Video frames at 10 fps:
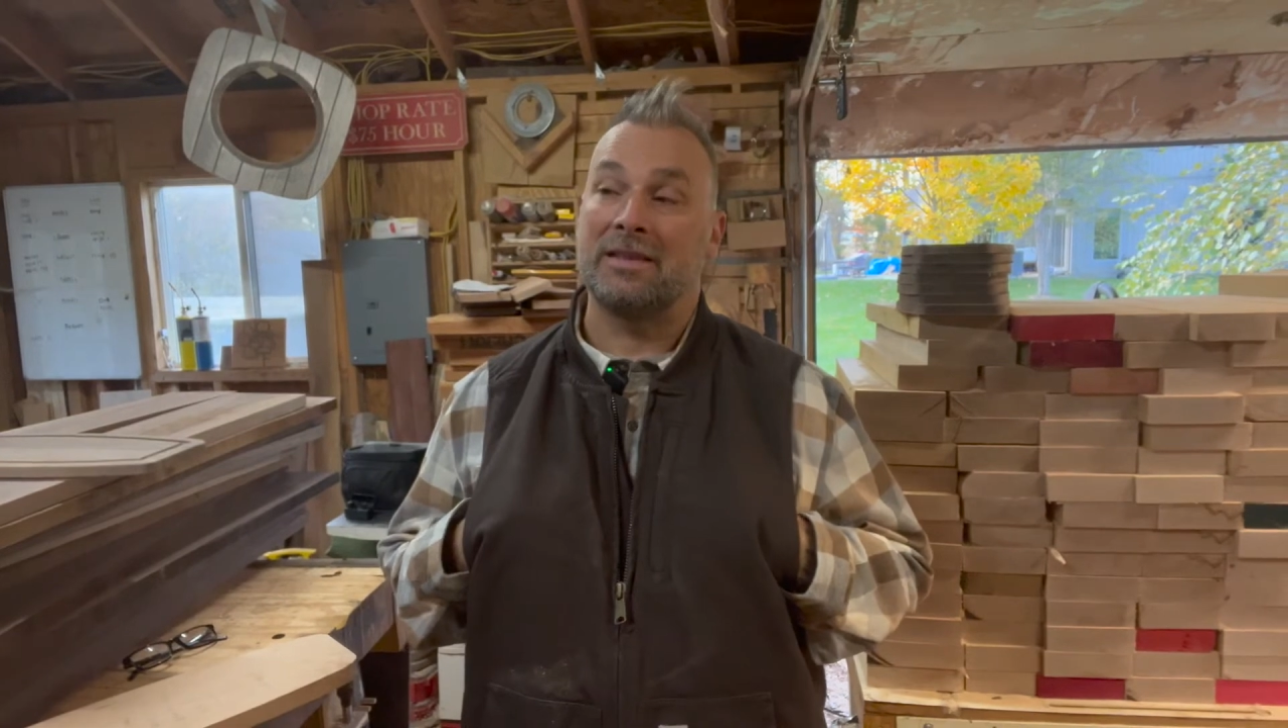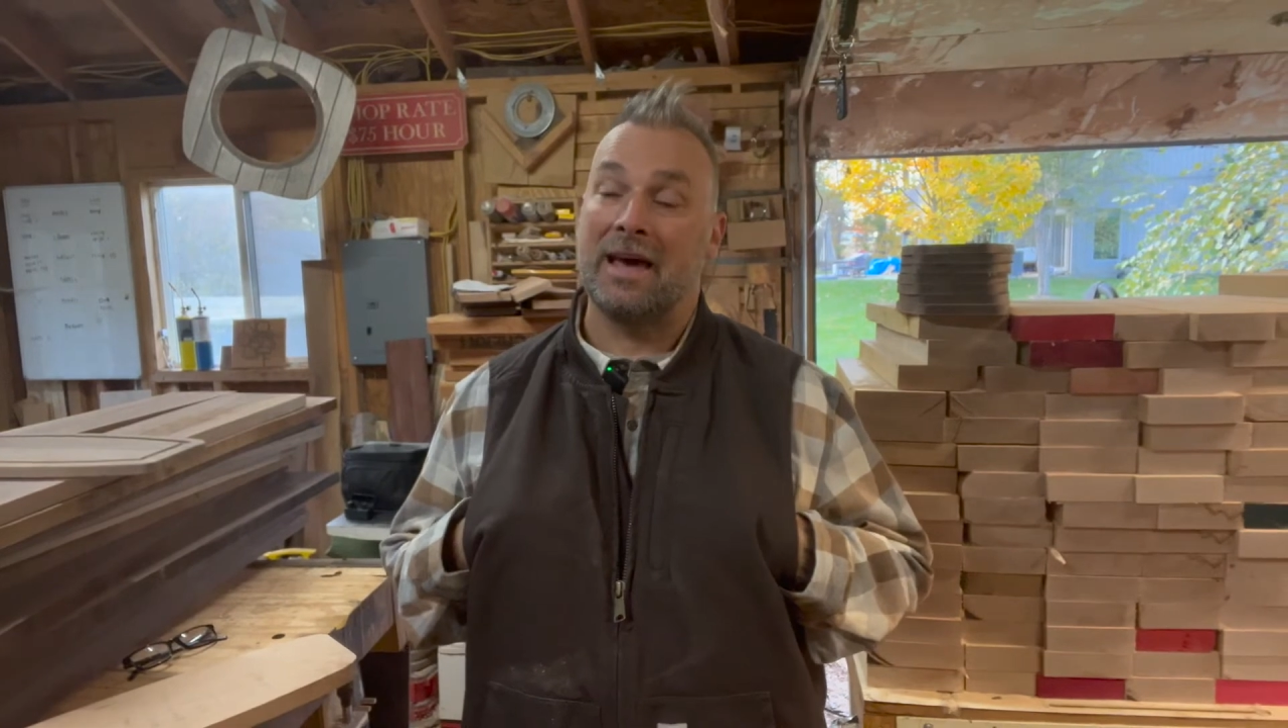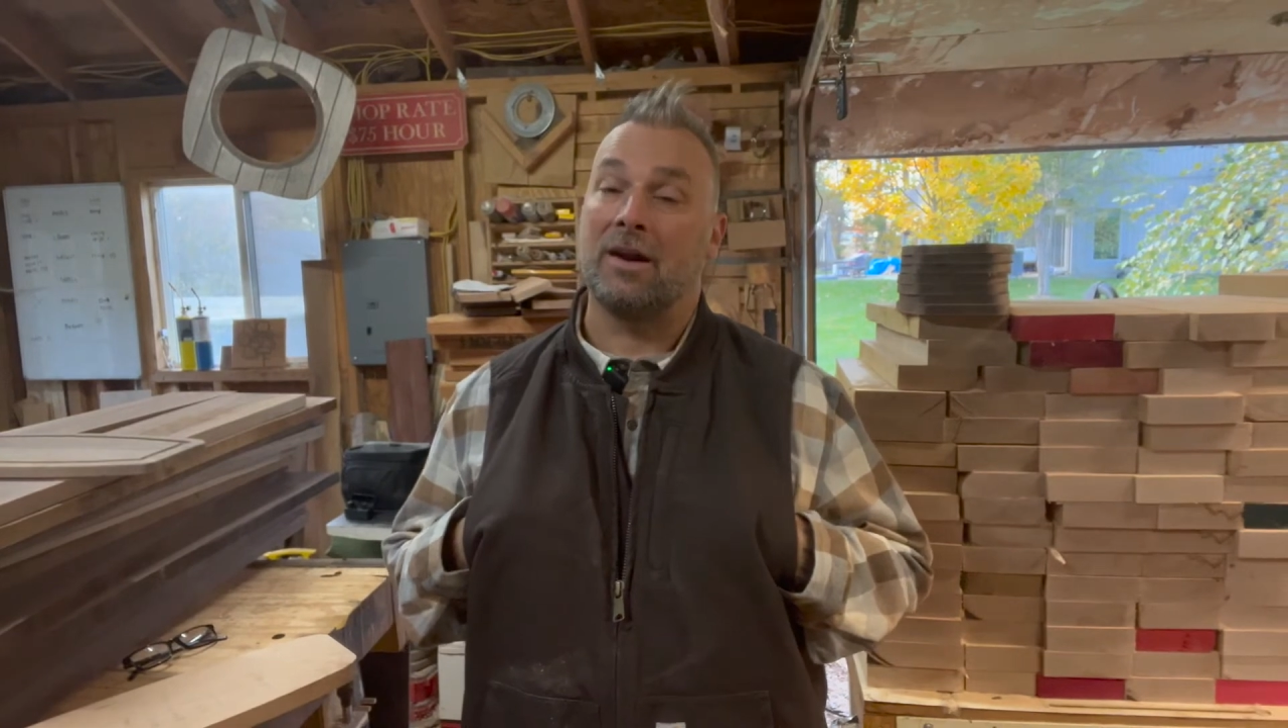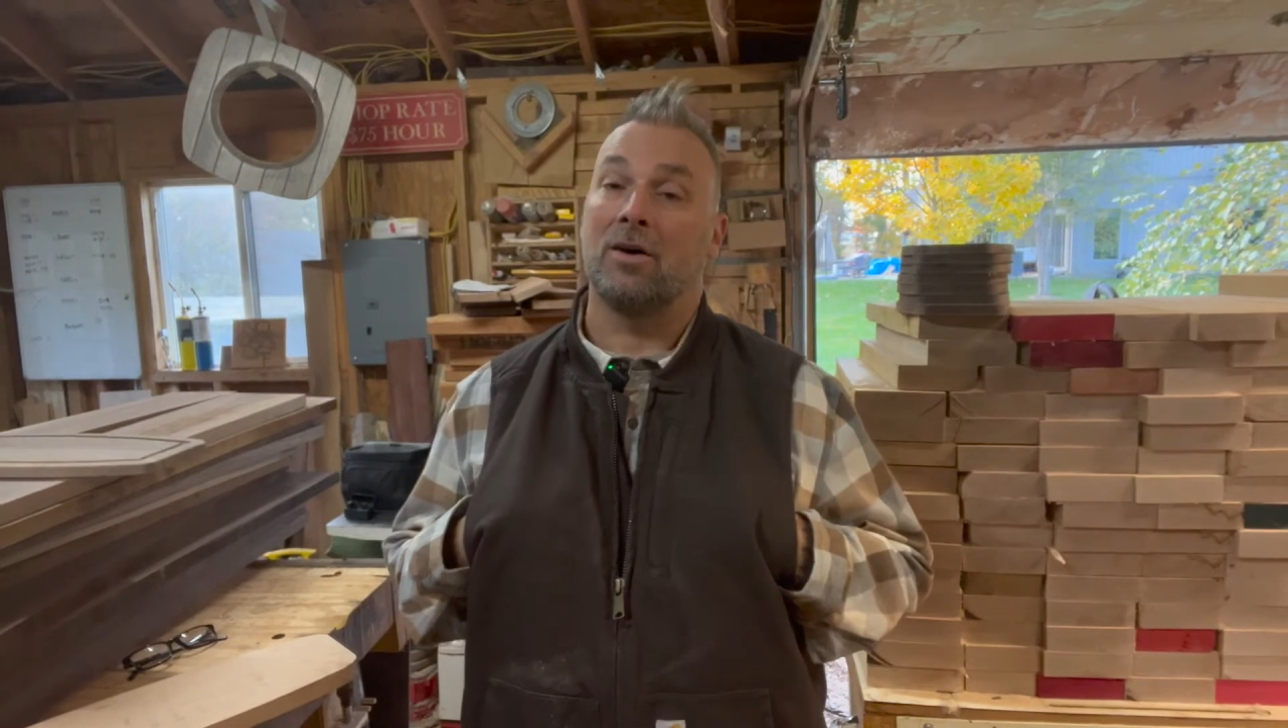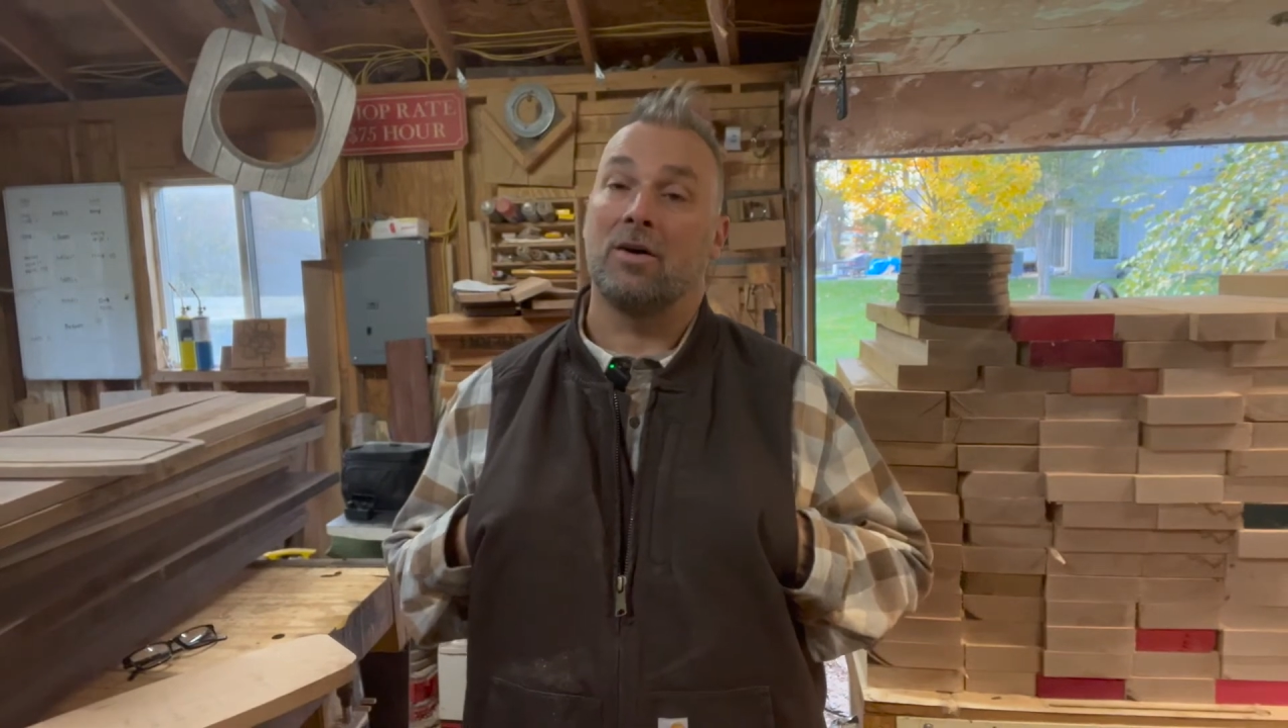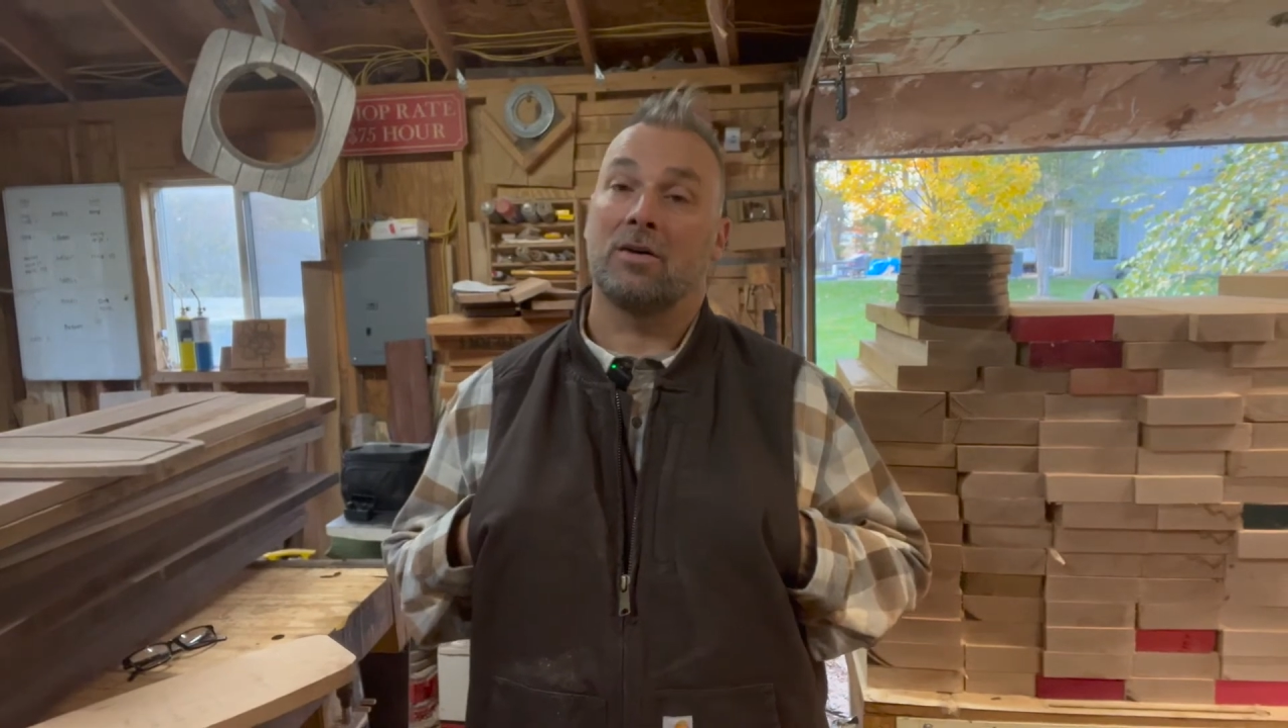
That all